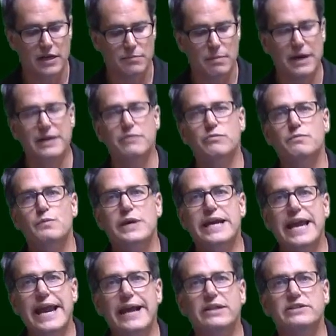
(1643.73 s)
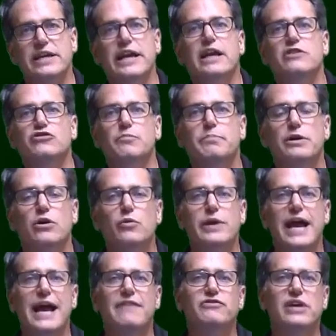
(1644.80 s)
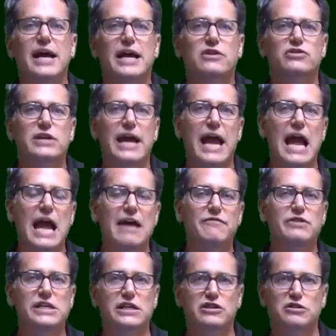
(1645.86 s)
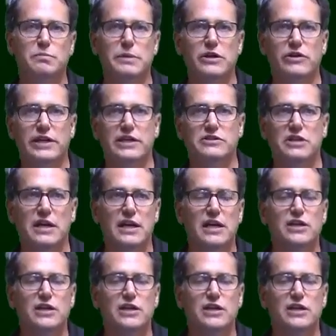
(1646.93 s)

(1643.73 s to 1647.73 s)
But we can't take it as a pill. We have to actually have the experience.